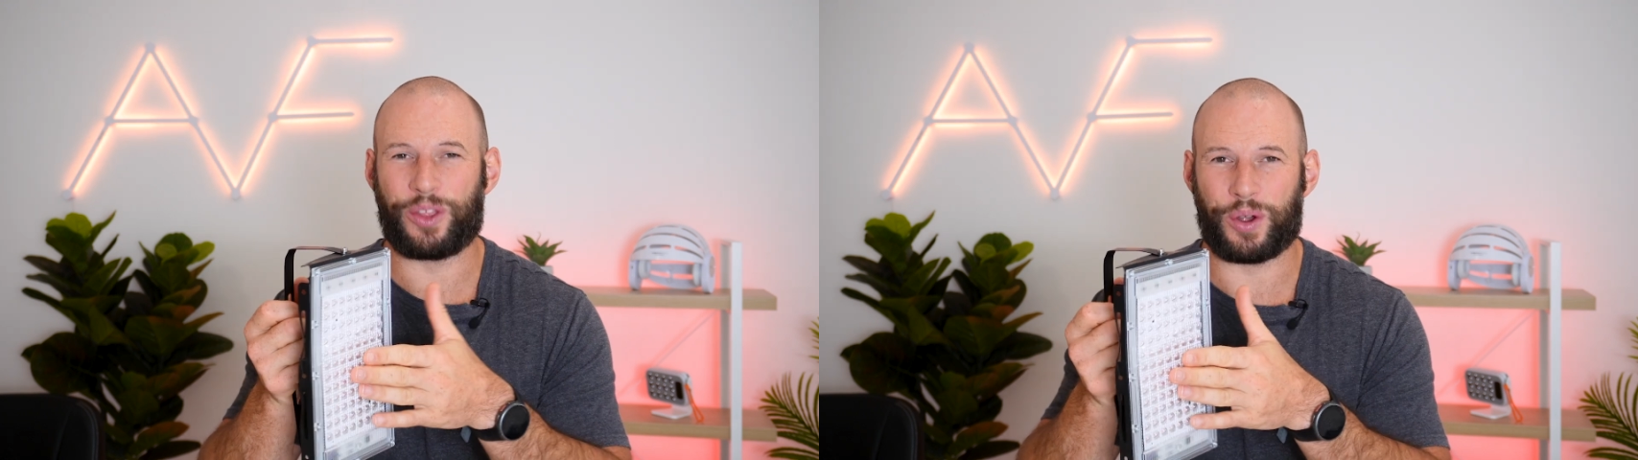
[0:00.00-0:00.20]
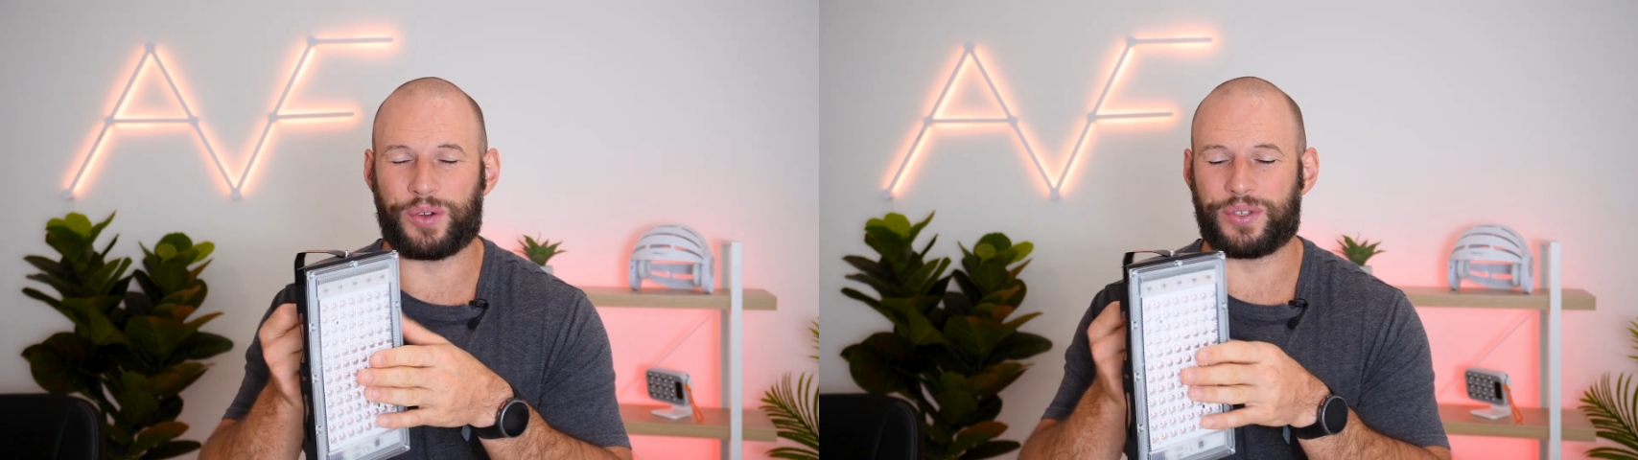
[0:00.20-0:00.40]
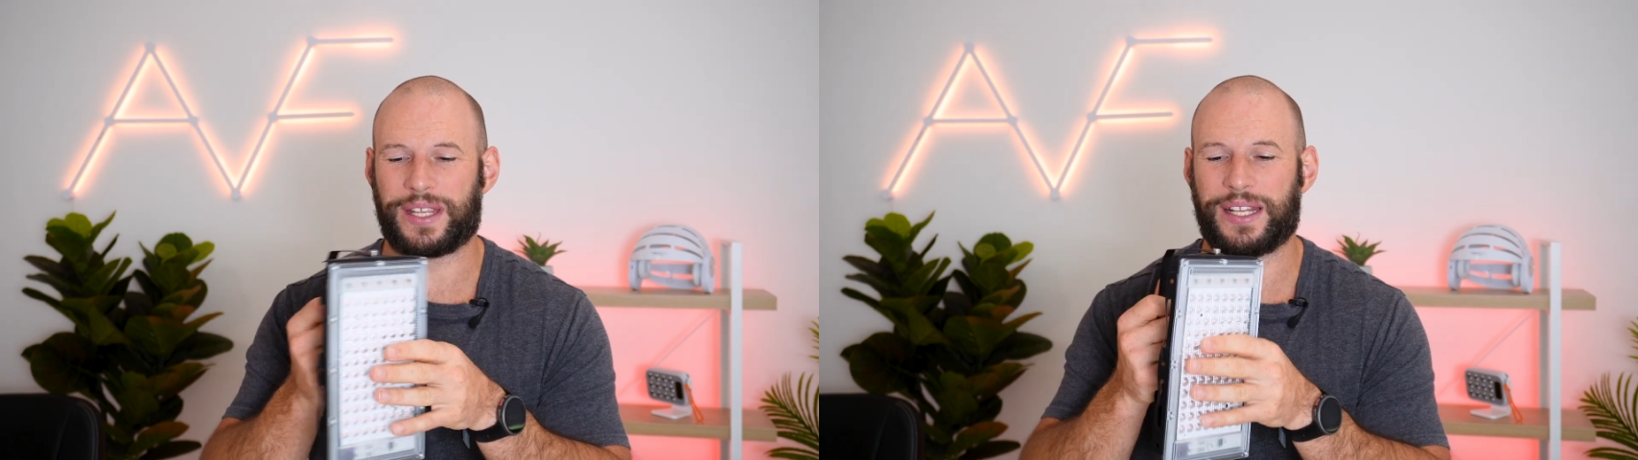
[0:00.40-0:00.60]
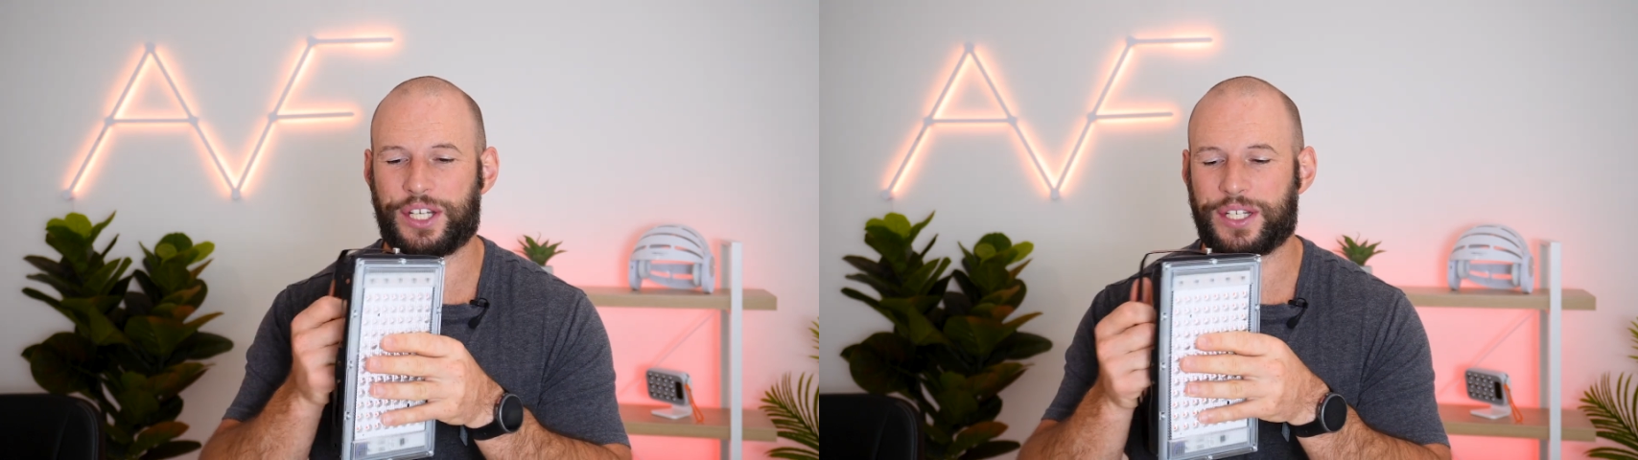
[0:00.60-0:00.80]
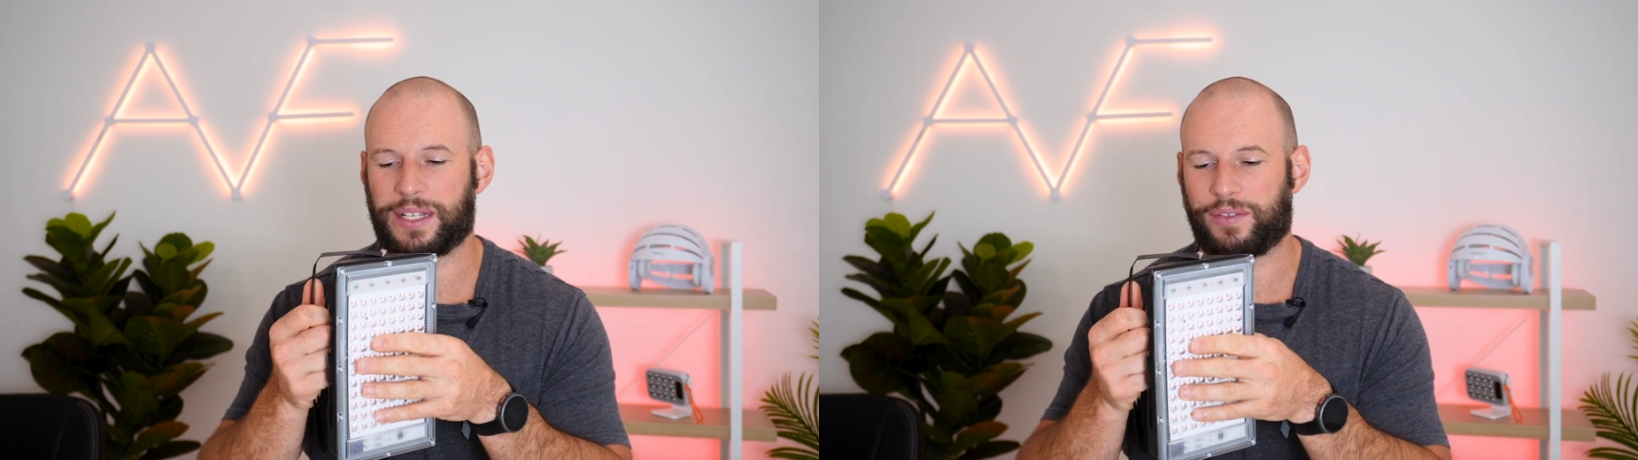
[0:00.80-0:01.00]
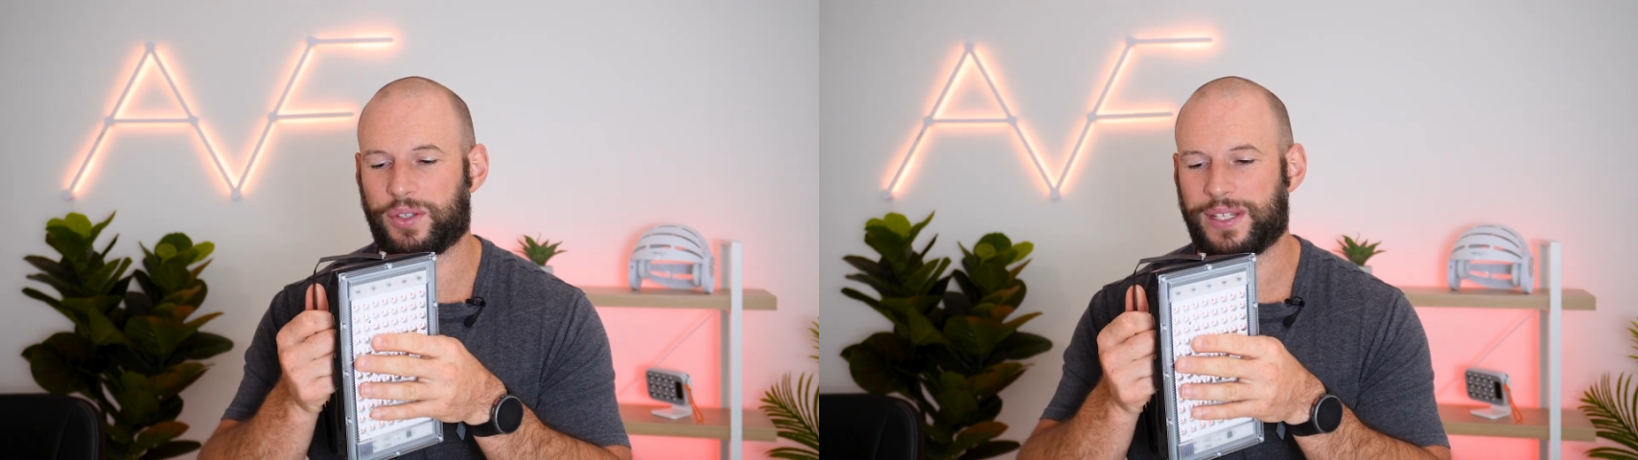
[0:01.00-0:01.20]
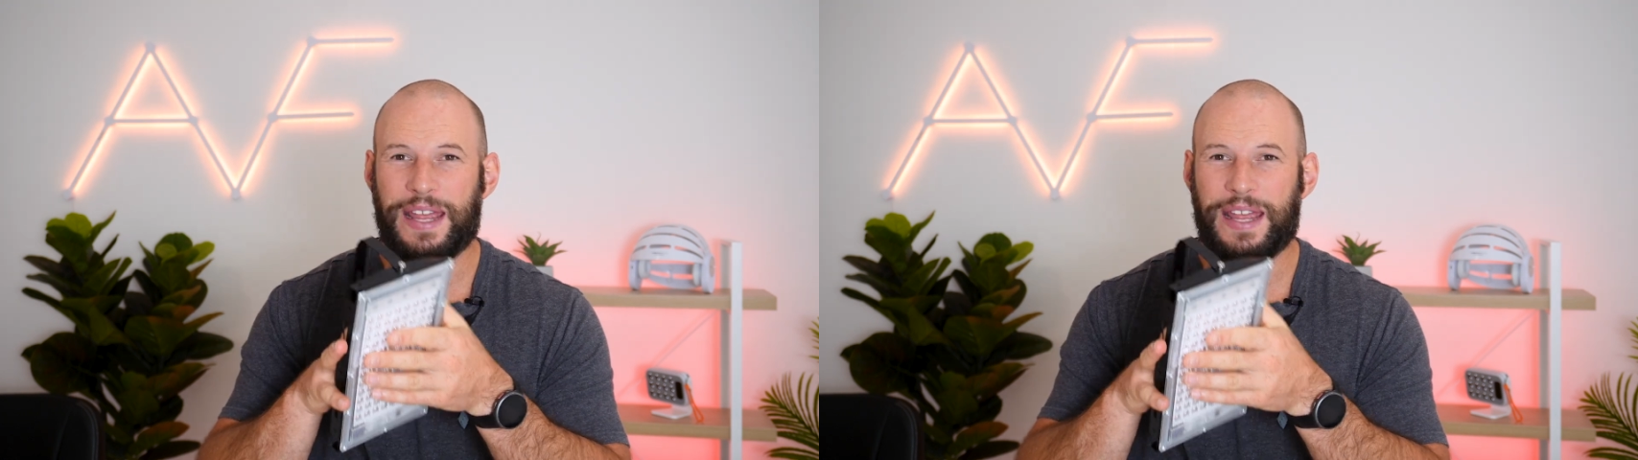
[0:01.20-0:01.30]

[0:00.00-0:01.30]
those energy levels.